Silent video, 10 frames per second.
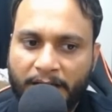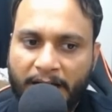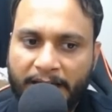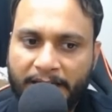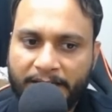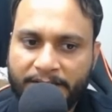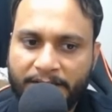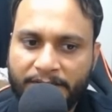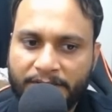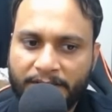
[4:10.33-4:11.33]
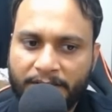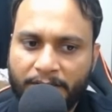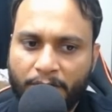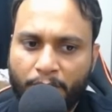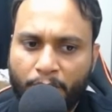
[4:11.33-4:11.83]
I less than j
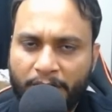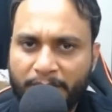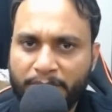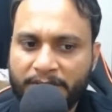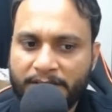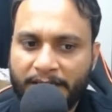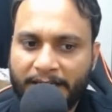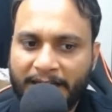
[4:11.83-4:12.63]
only means that